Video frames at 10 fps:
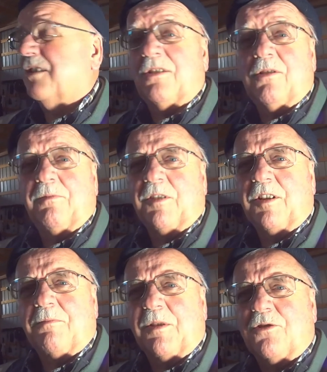
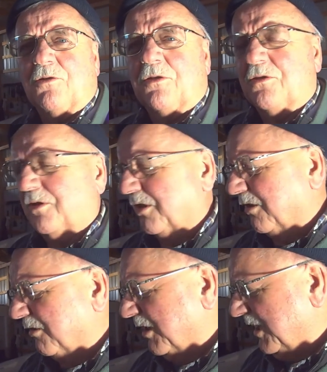Hopefully the picture will turn out
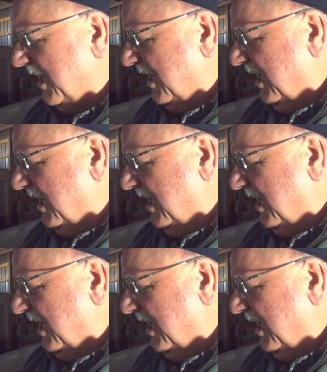all right.